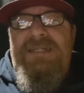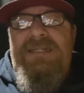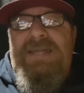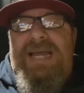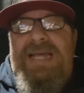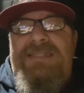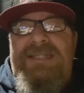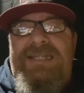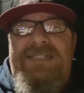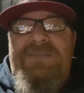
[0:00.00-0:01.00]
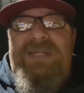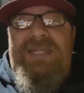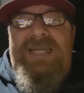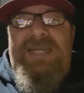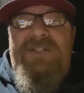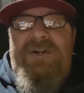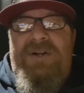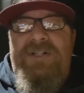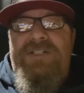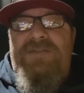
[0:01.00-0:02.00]
as least we get
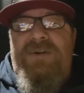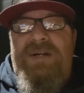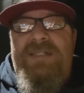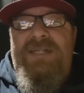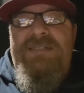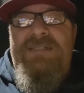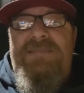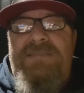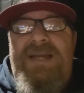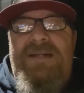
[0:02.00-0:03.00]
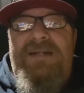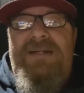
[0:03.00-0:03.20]
charged for it, doesn't matter.